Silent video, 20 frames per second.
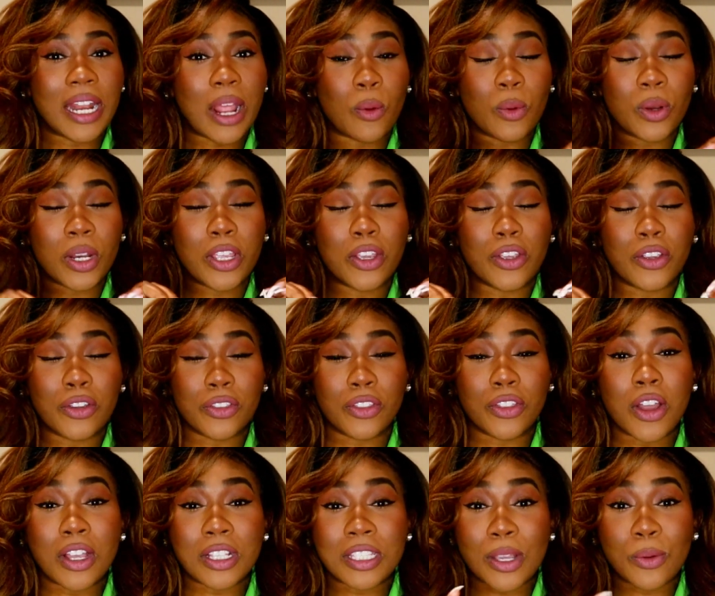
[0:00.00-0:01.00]
I want to hear your
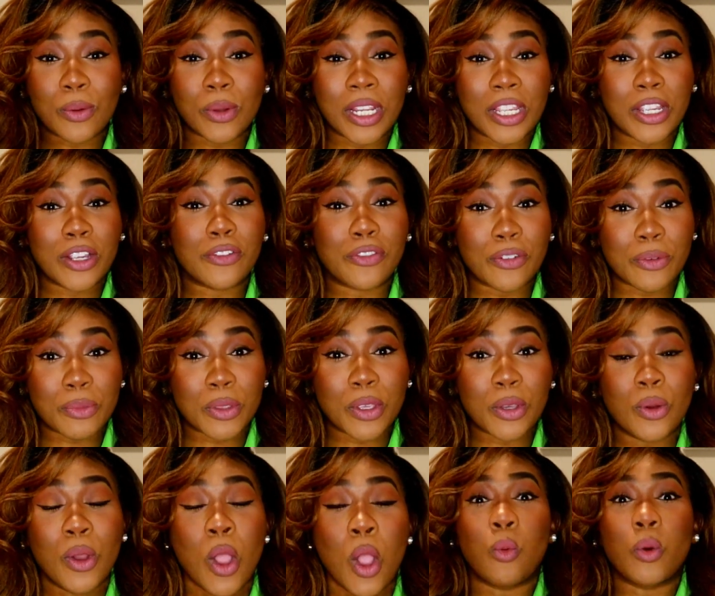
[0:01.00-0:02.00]
thoughts. I want to hear from
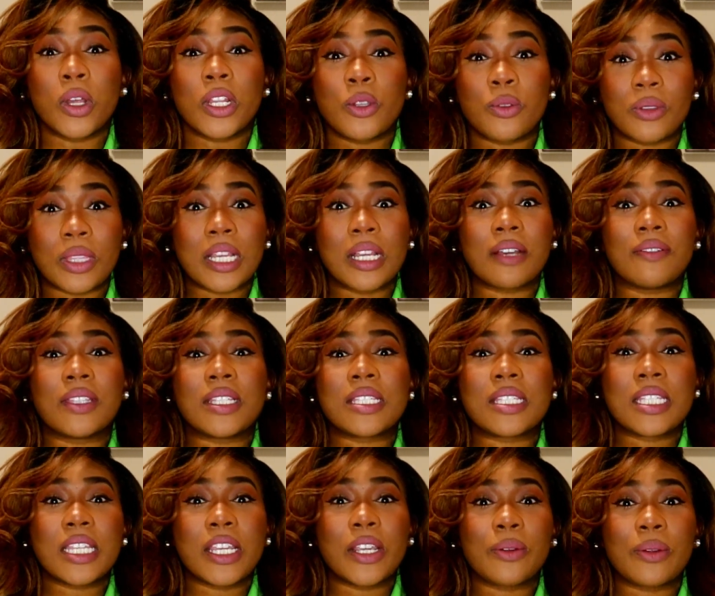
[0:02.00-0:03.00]
you. What do you think of the
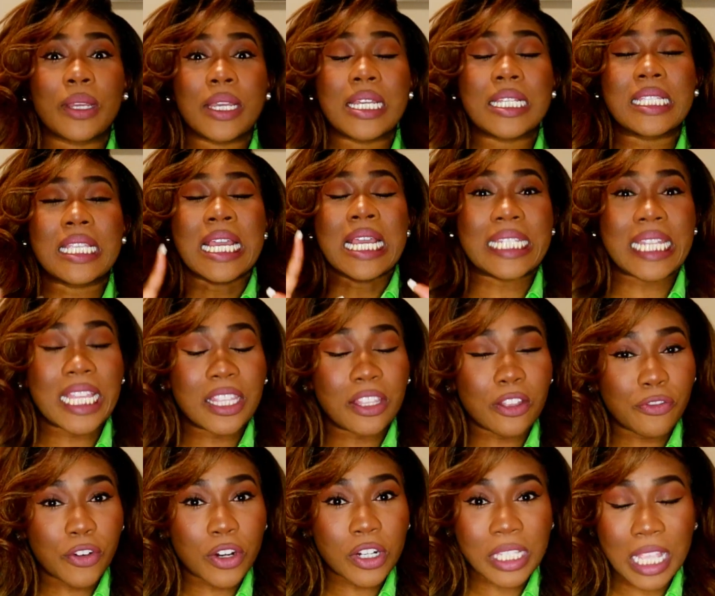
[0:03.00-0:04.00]
series? Did the
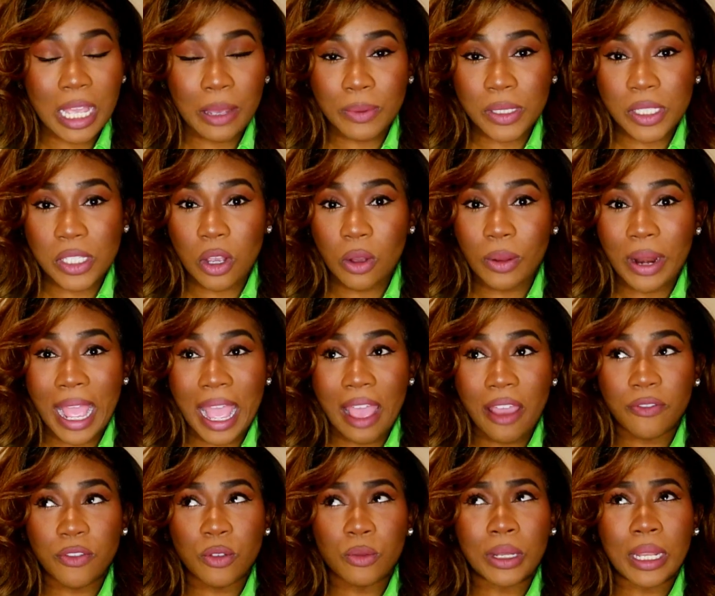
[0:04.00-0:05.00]
first episode
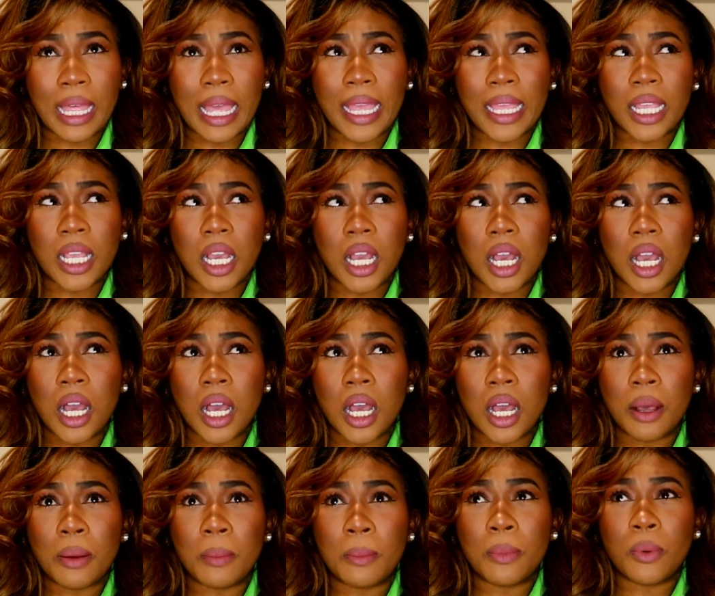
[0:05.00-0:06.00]
have you like,
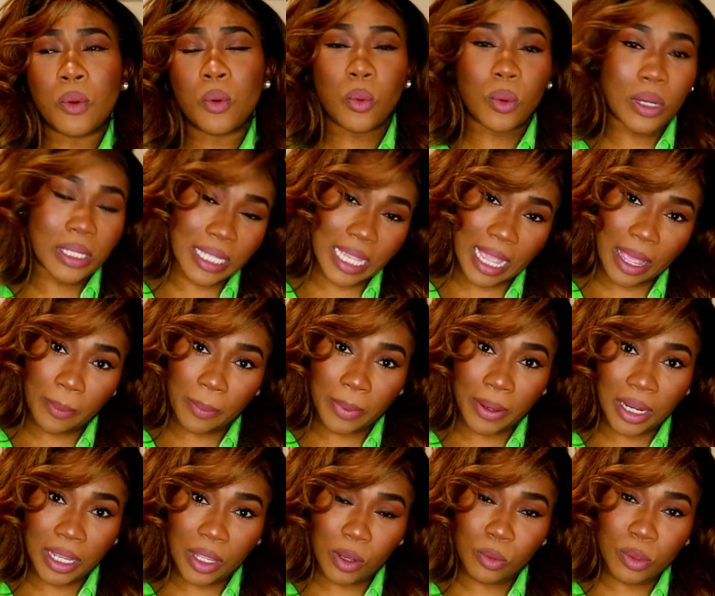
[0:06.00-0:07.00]
what's
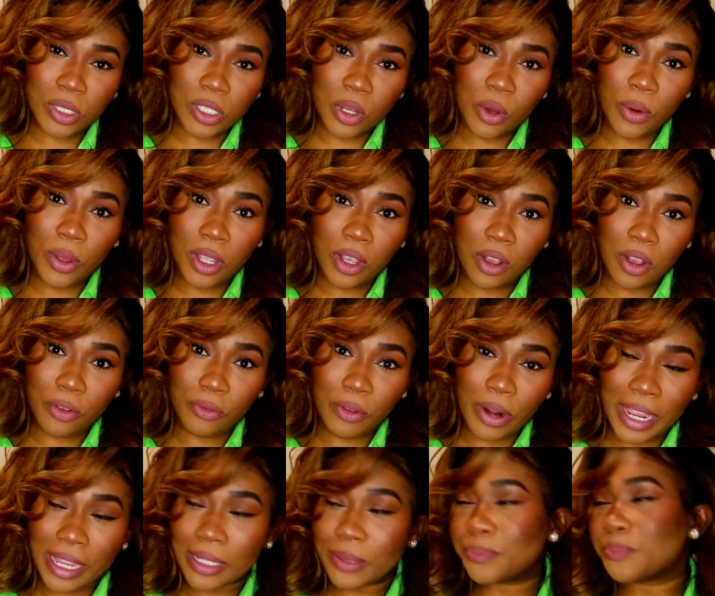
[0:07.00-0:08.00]
happening and what's going on,
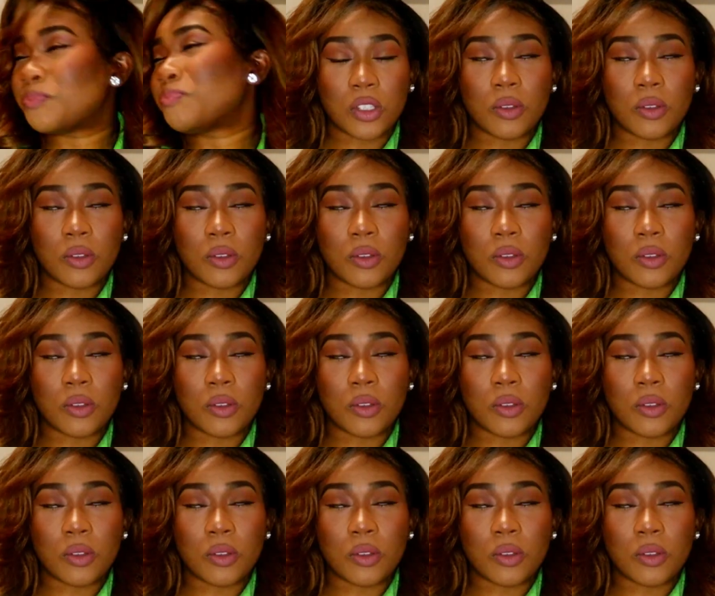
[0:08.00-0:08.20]
right?